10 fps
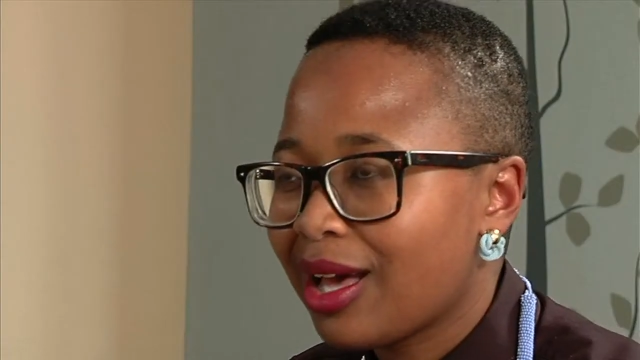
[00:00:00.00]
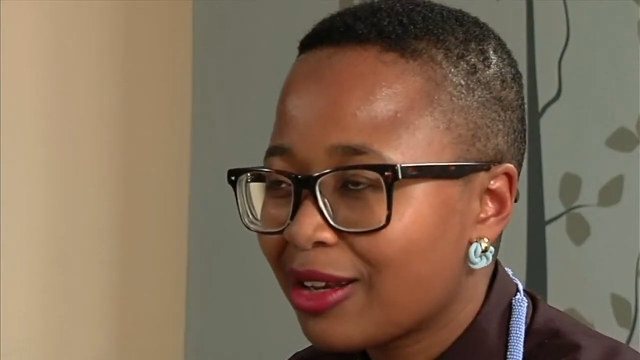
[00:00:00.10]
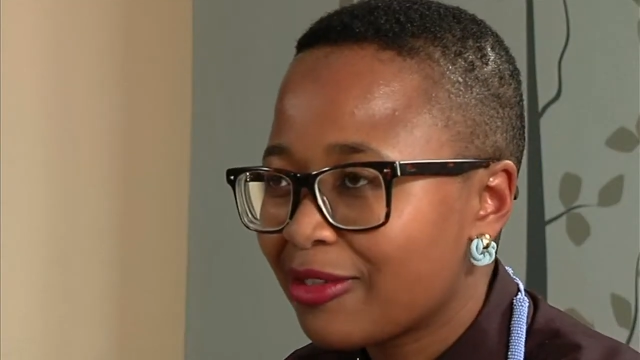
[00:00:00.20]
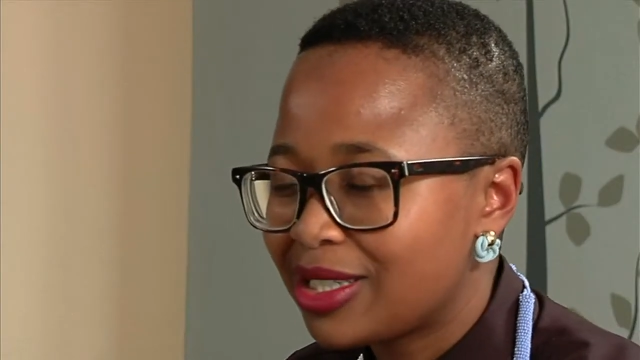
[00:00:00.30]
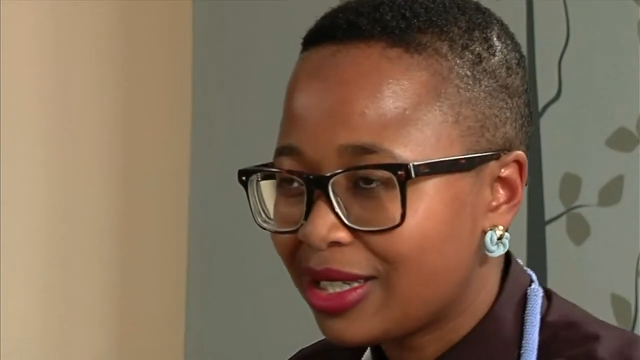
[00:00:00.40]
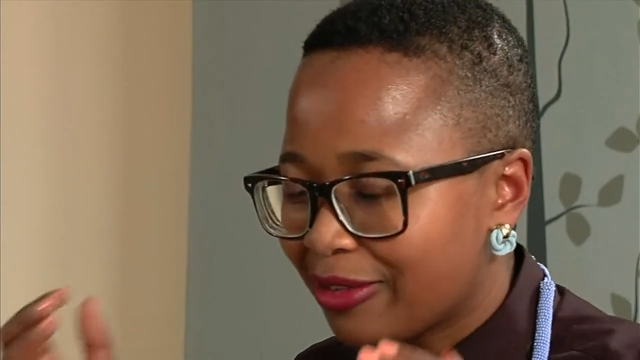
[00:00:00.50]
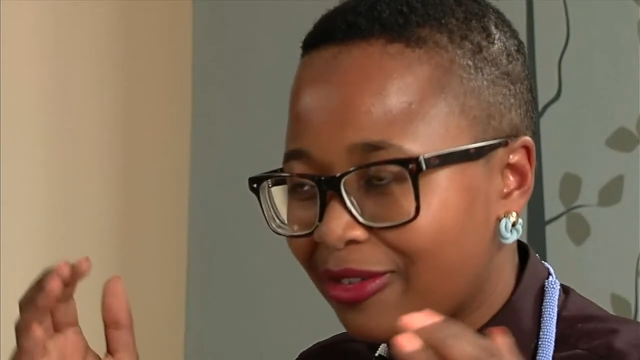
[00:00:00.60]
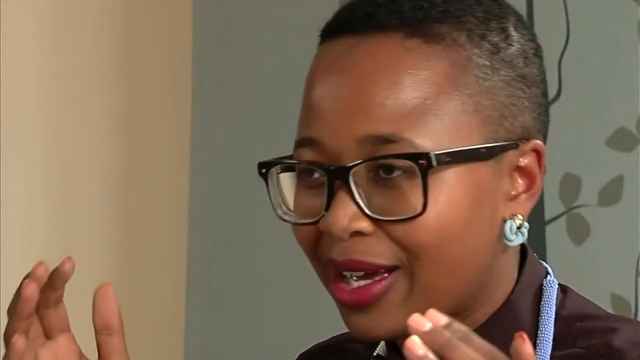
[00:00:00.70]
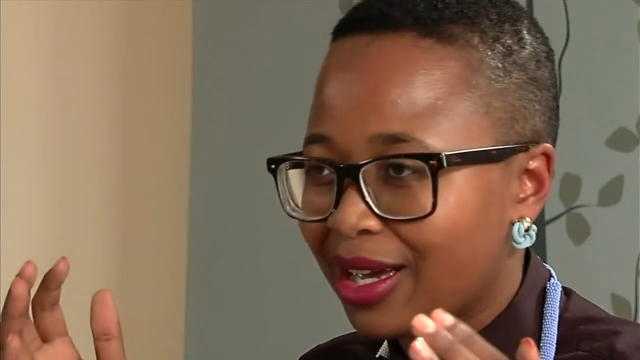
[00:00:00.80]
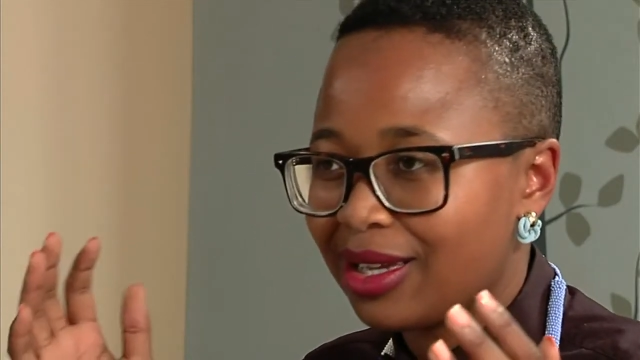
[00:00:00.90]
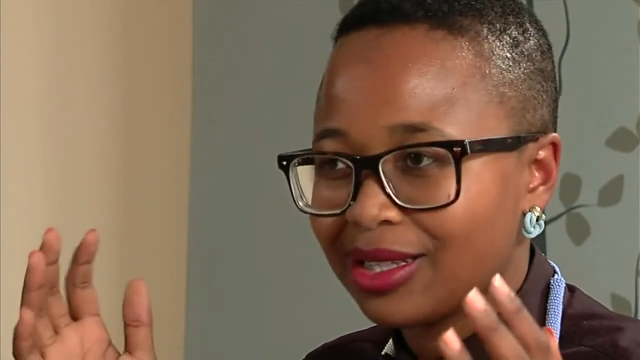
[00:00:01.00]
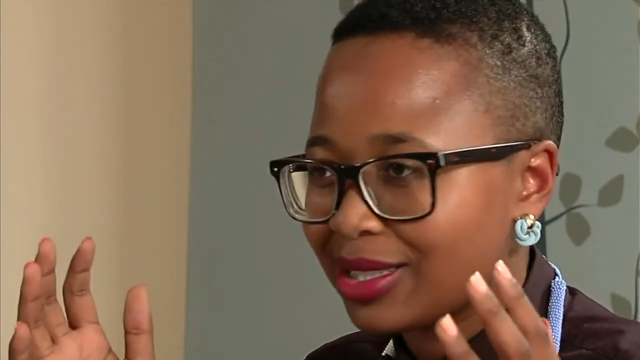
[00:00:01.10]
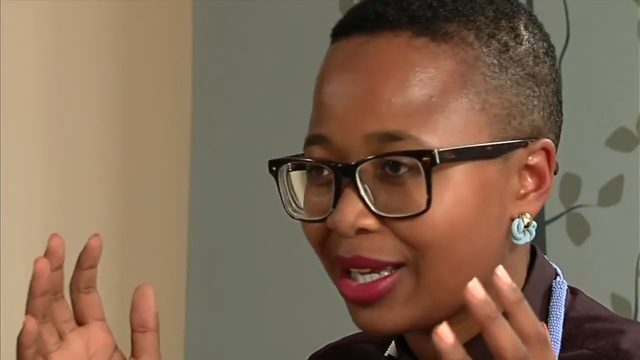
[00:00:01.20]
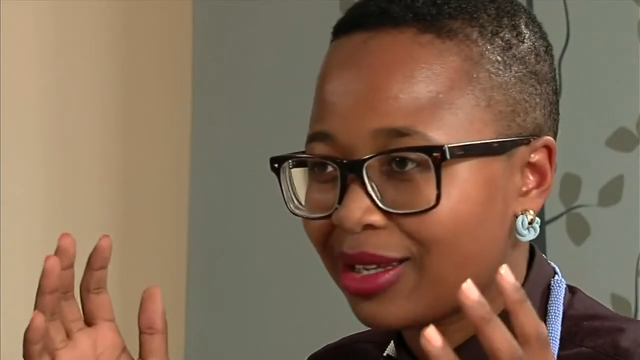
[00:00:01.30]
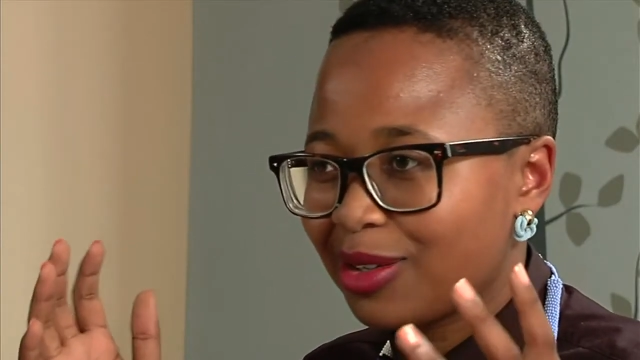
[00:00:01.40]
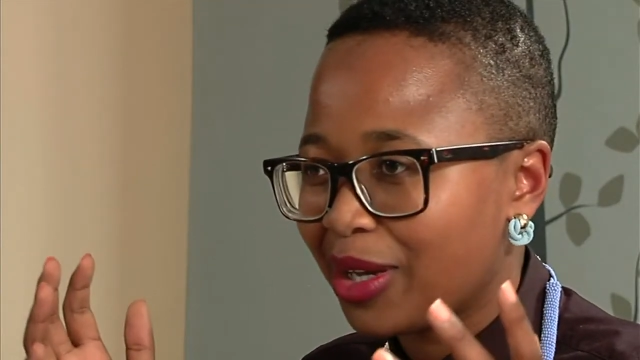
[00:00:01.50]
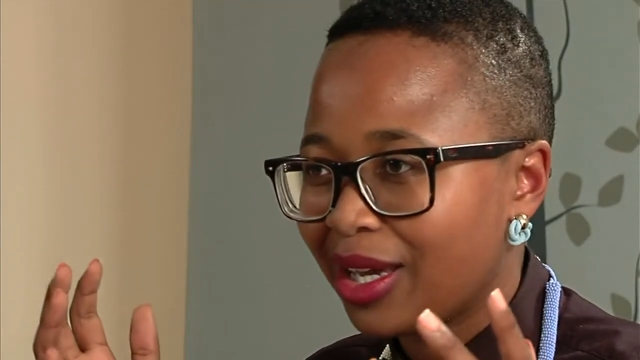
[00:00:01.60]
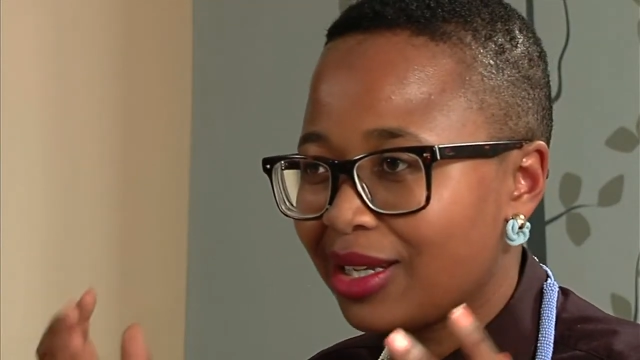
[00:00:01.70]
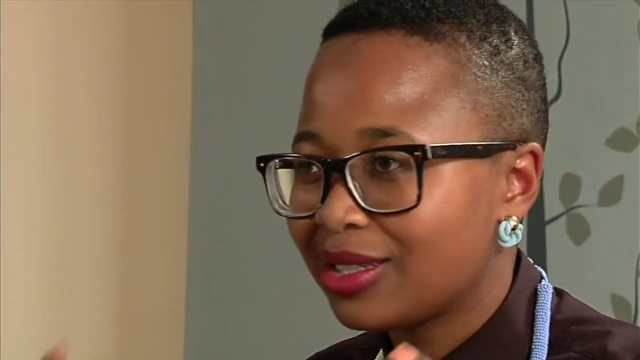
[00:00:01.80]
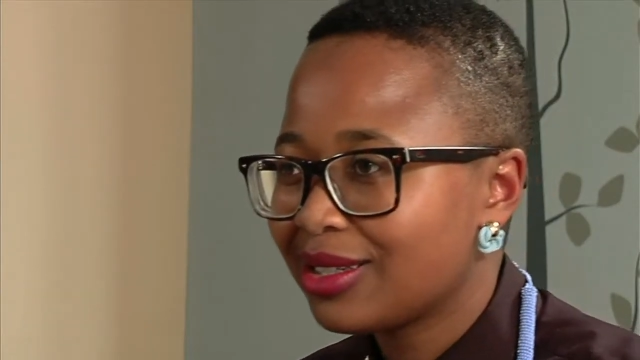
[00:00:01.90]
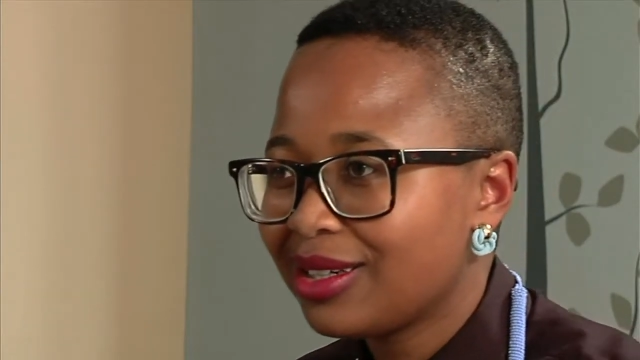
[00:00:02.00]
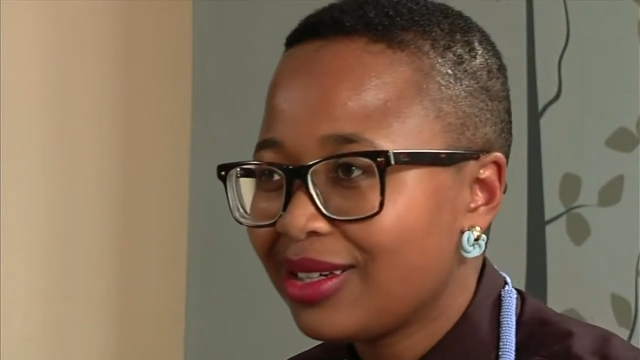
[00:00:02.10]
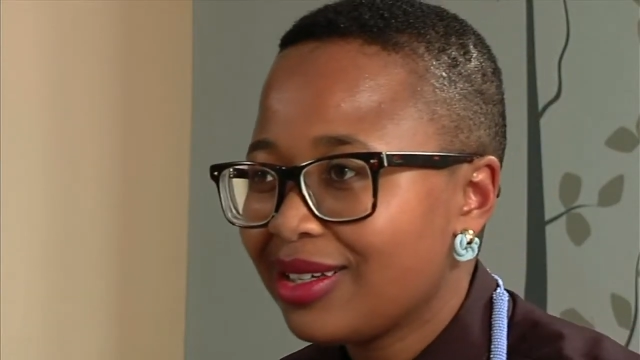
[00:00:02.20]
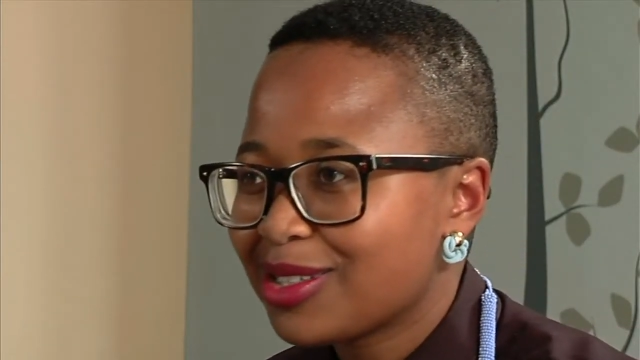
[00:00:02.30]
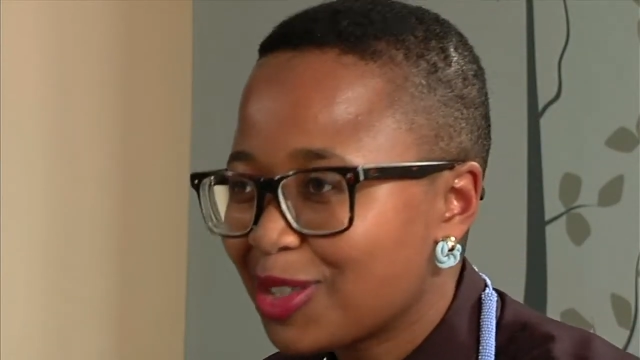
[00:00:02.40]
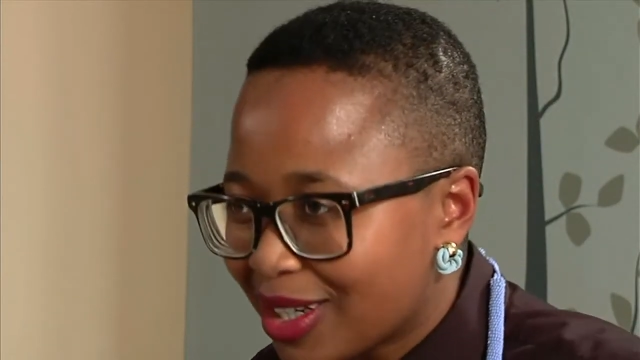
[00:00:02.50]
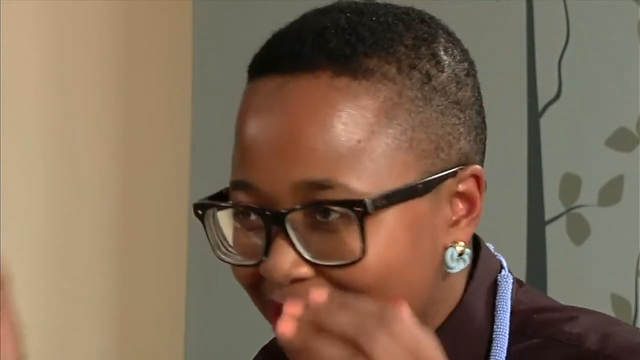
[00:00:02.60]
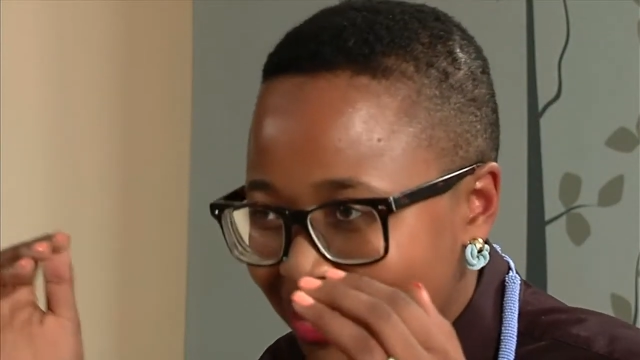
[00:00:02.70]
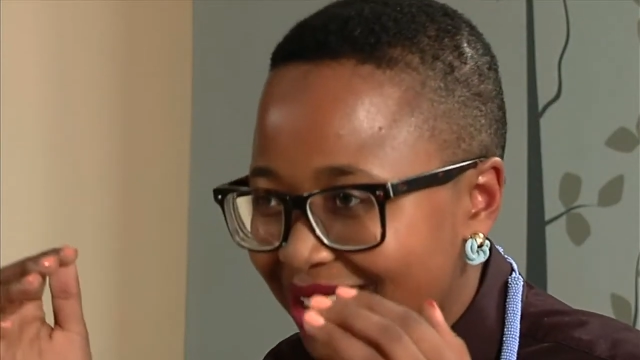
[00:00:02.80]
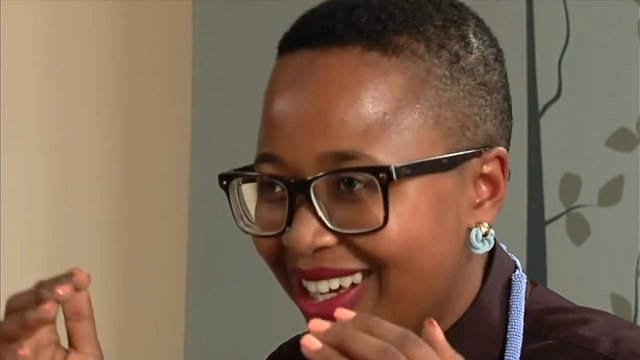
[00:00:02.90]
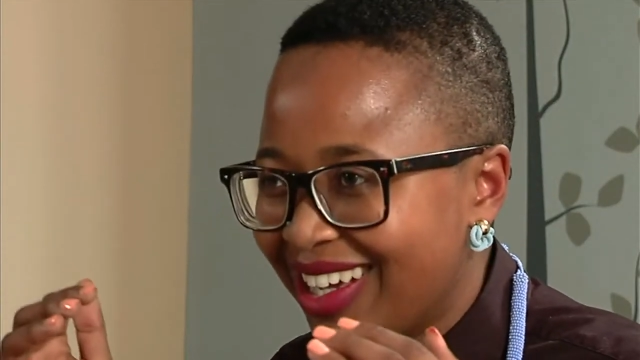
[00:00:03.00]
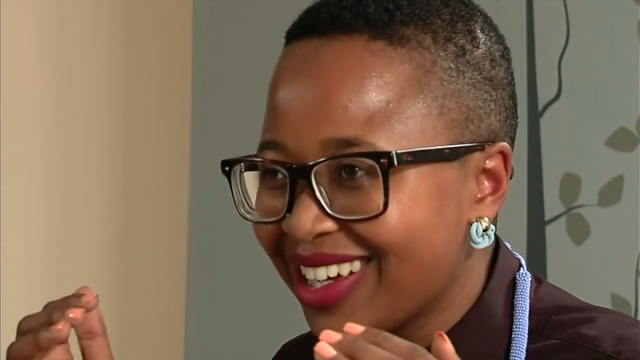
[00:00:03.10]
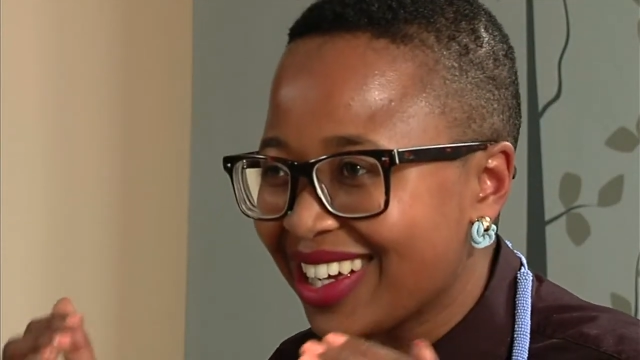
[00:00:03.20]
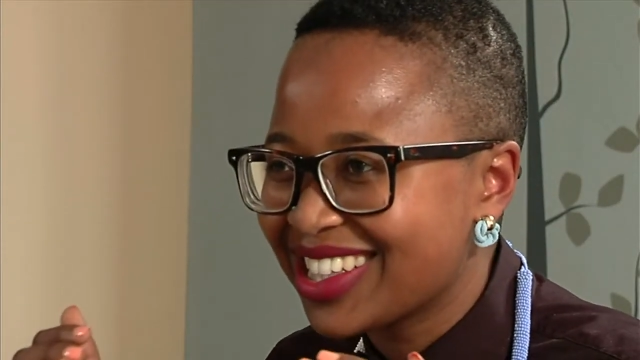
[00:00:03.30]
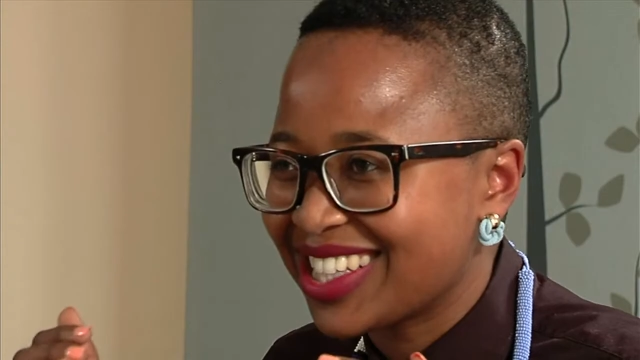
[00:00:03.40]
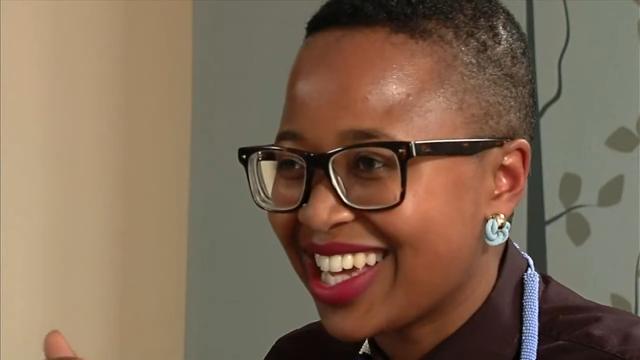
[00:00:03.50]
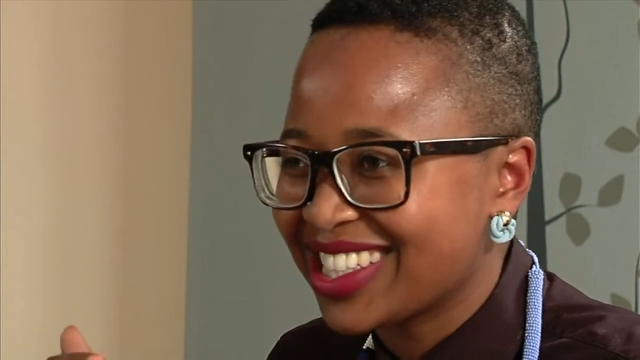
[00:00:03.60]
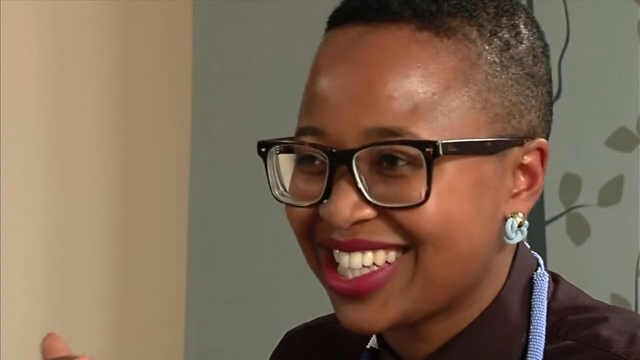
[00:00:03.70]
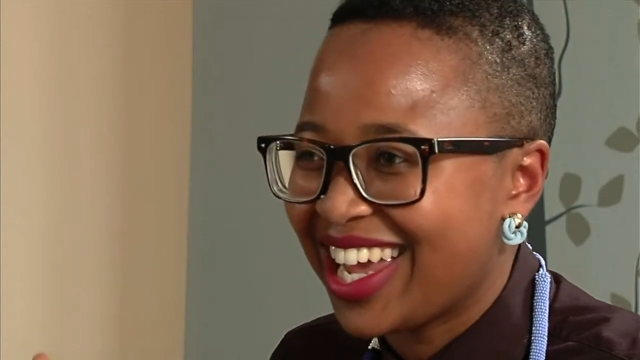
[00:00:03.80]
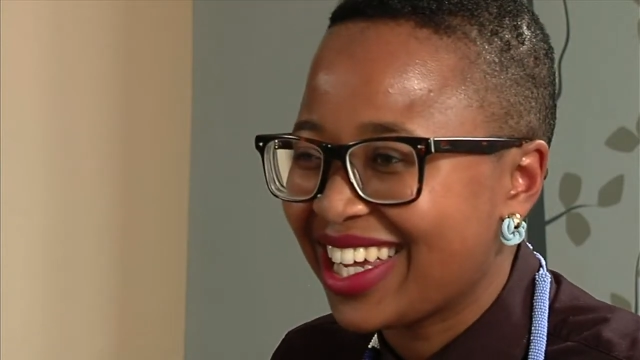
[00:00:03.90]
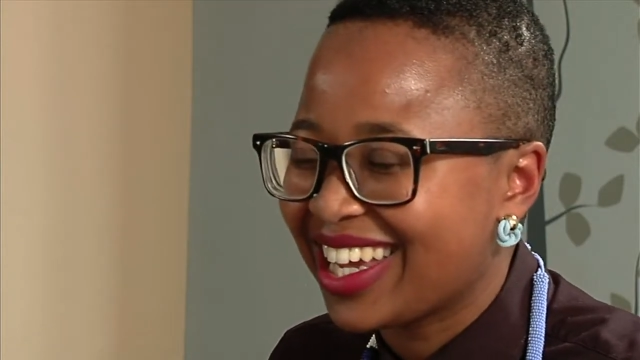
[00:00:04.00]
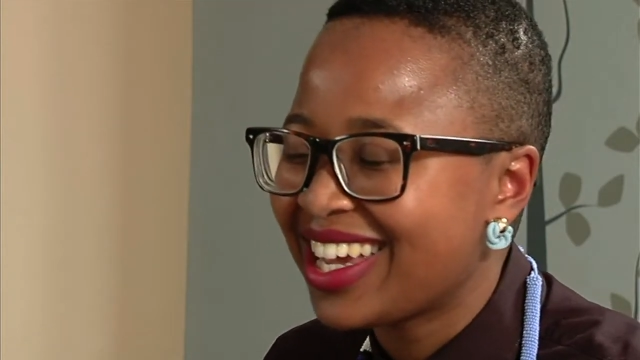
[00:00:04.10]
of a DFI. It's like your head is not, it's like shaking,